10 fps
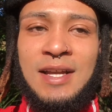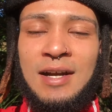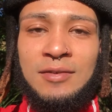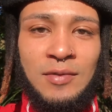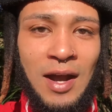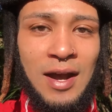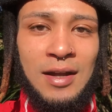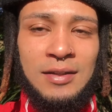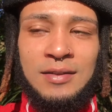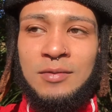not of
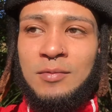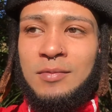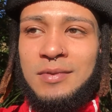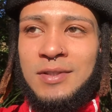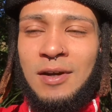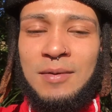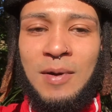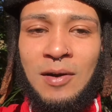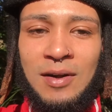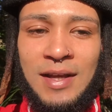God. Talking
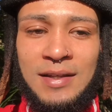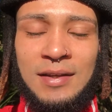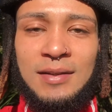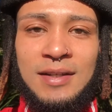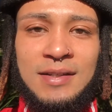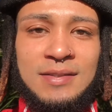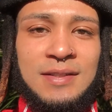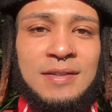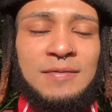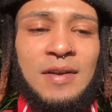about all that killing and
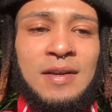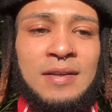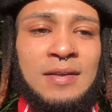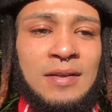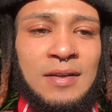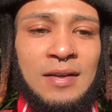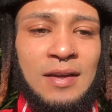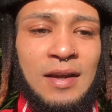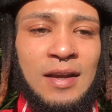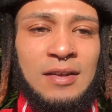stuff,
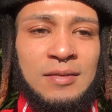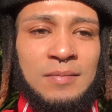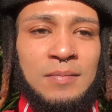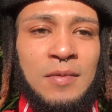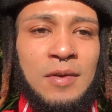and